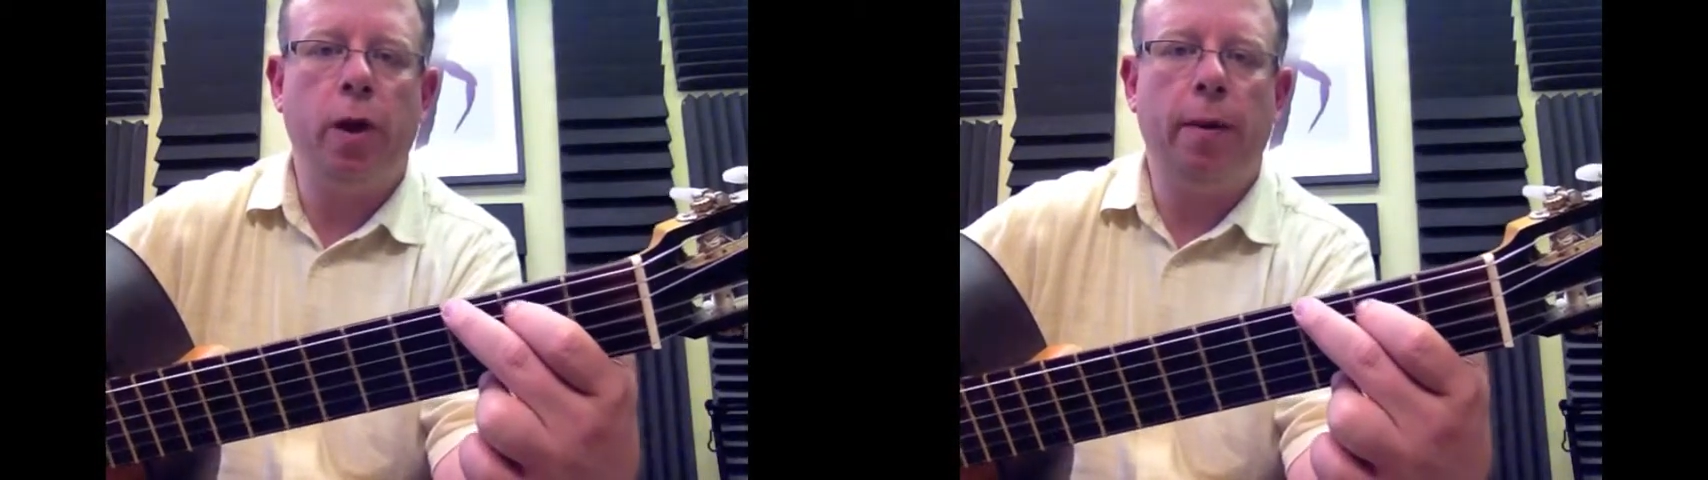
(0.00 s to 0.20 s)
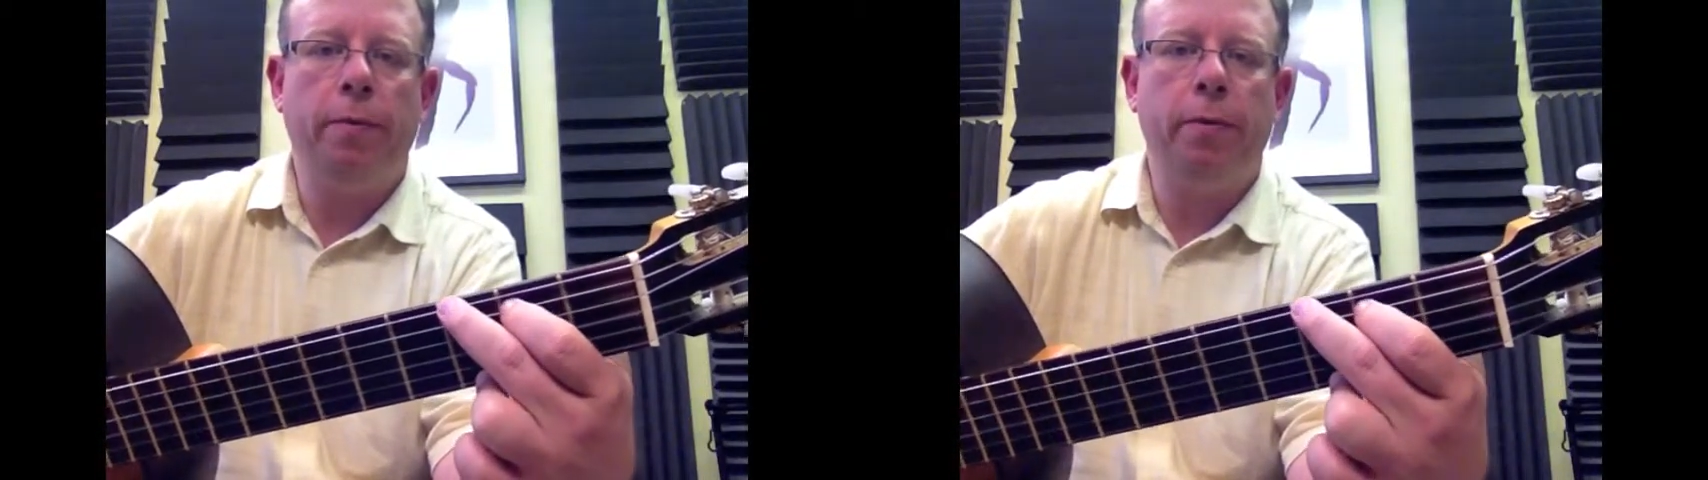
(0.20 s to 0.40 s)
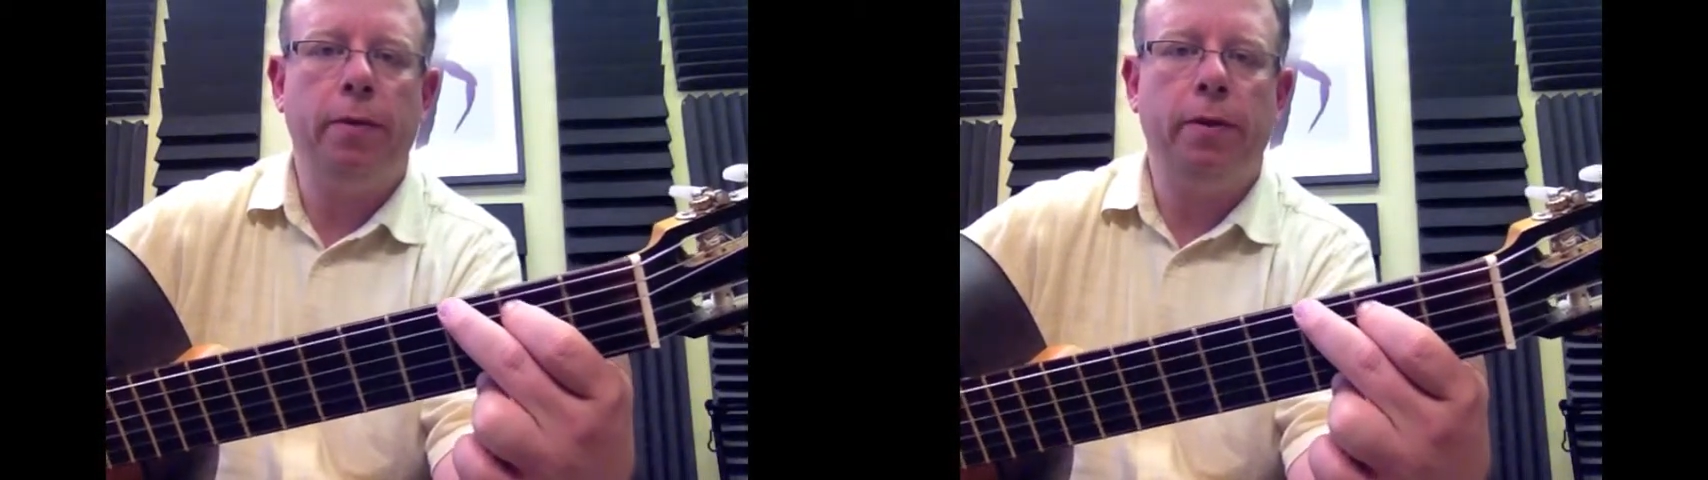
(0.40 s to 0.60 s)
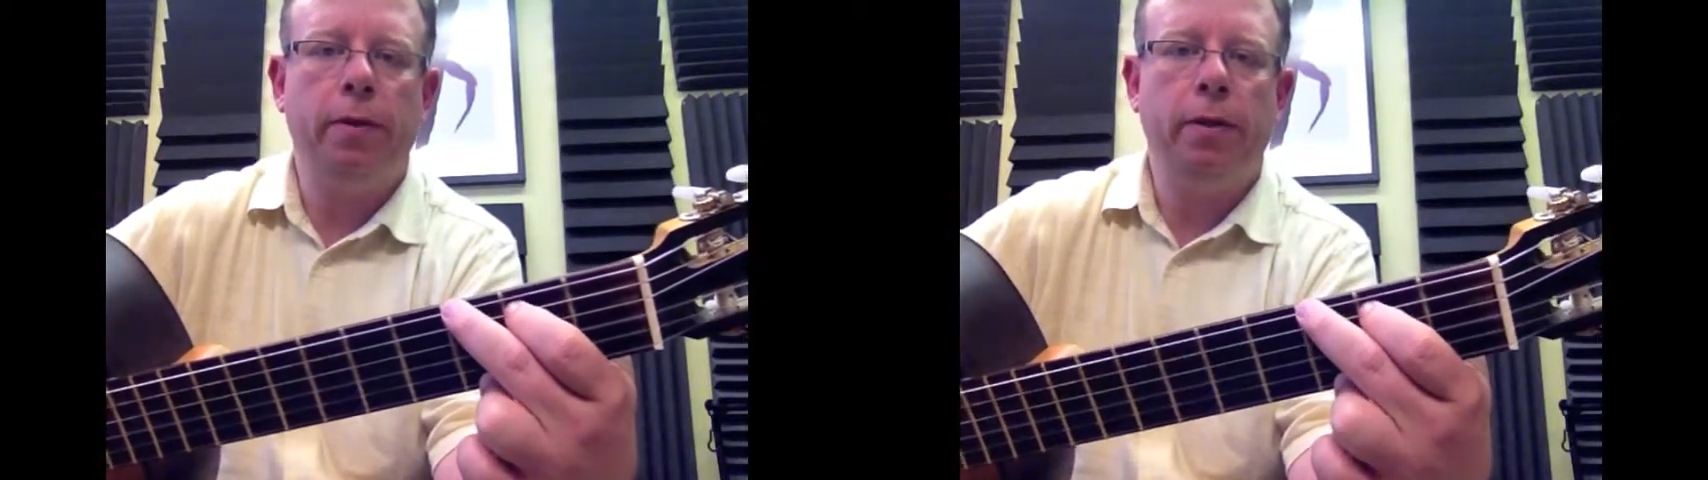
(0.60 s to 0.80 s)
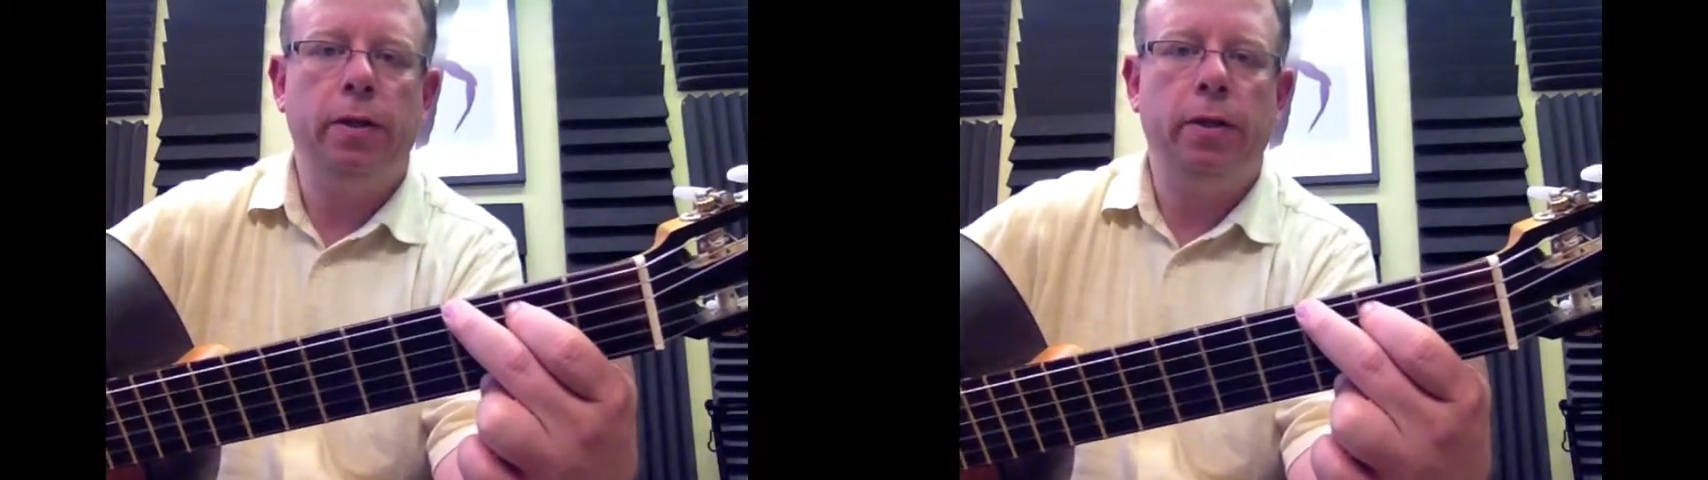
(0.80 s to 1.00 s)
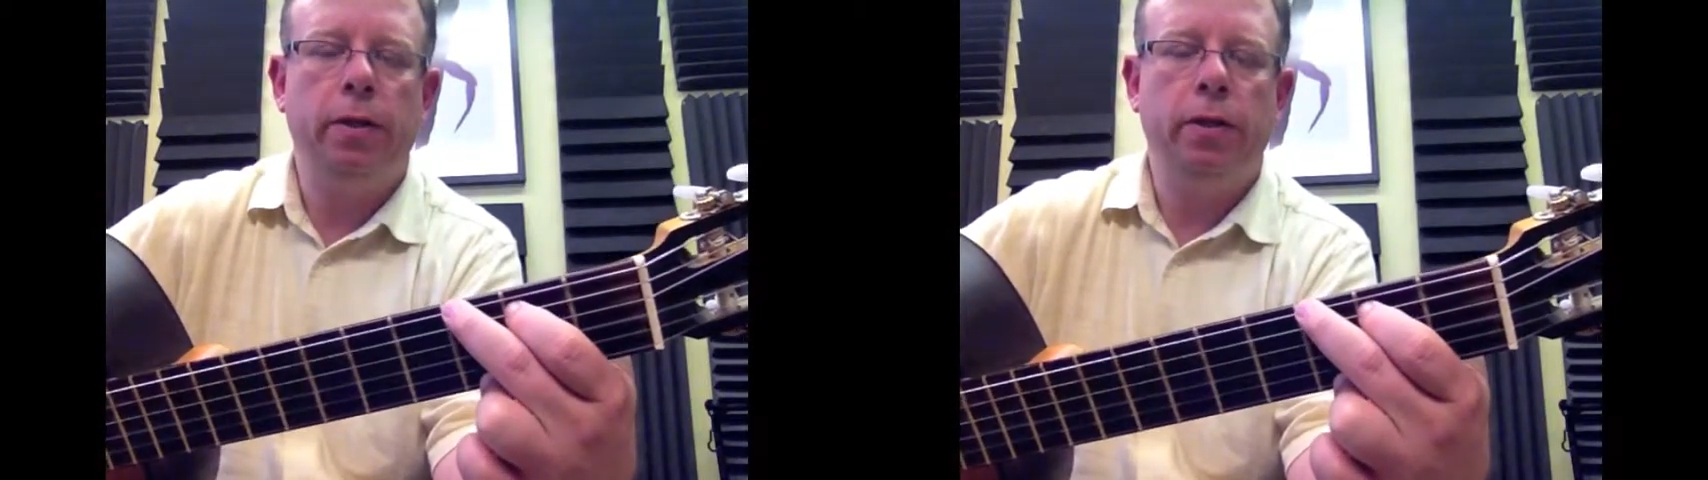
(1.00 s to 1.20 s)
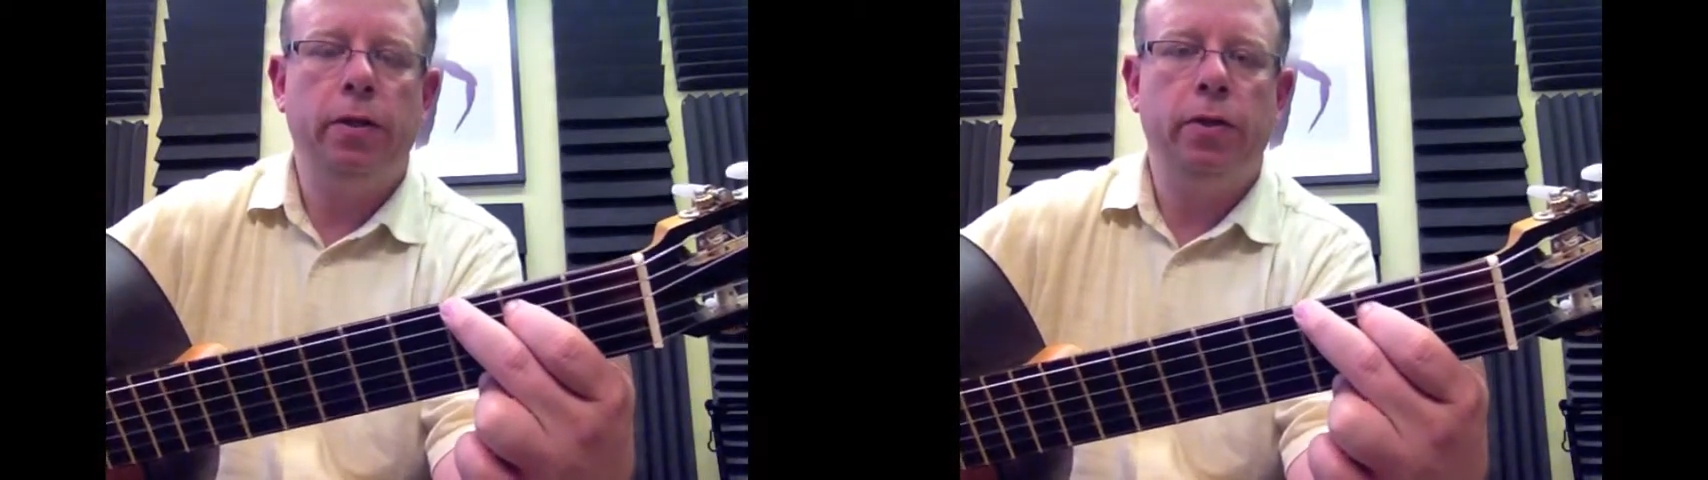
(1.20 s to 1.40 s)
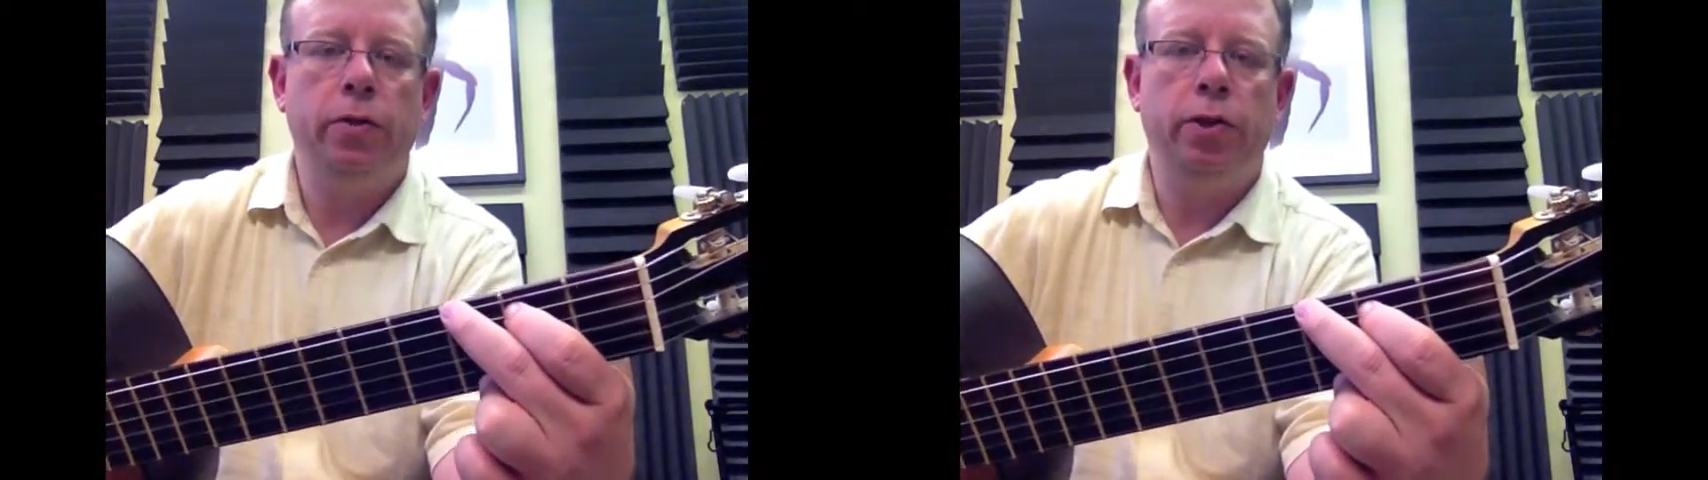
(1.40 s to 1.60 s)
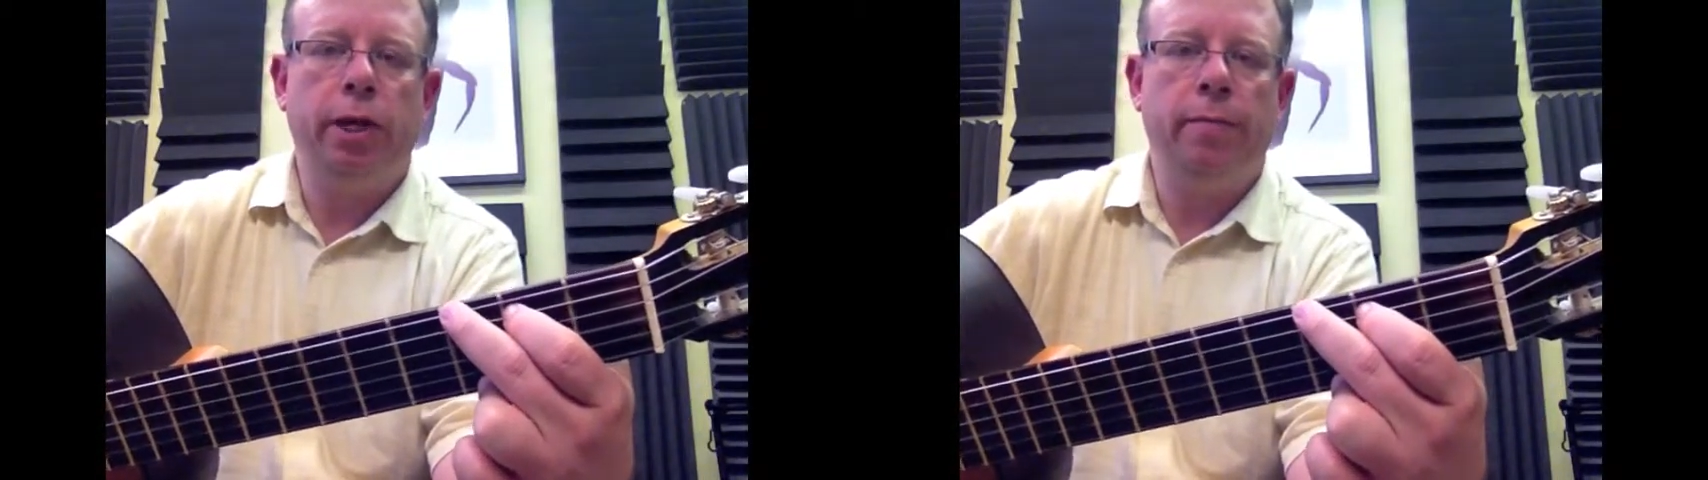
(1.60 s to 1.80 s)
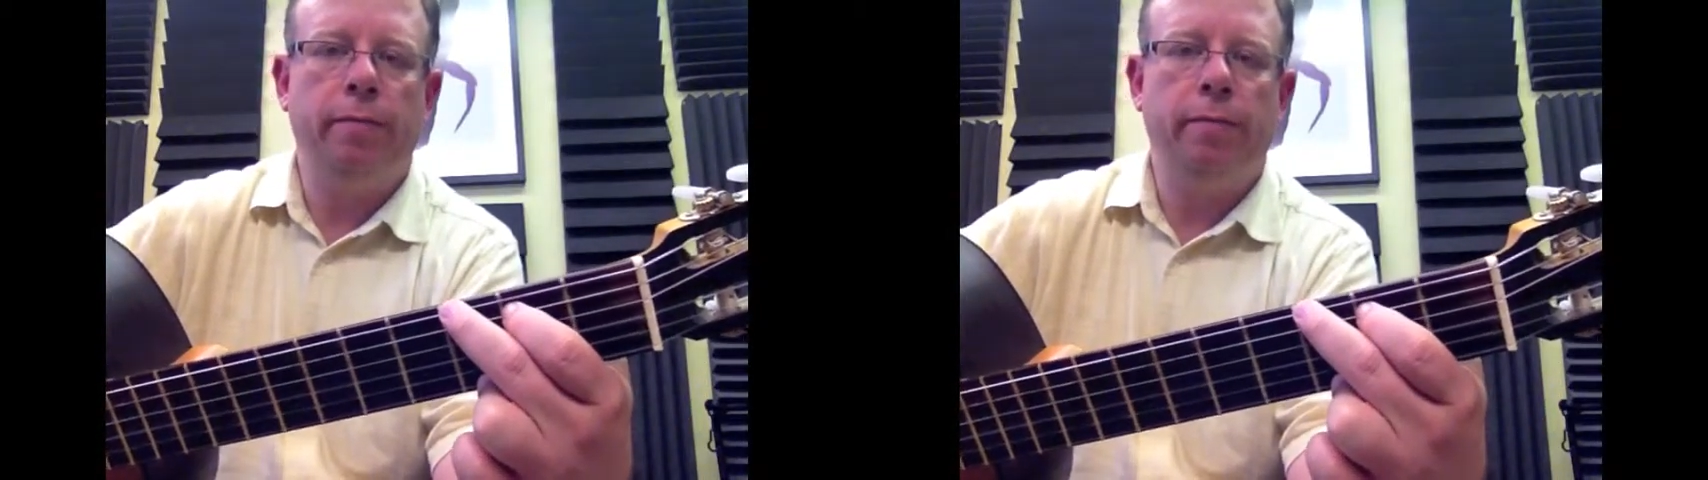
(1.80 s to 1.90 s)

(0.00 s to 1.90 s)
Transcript: up to G.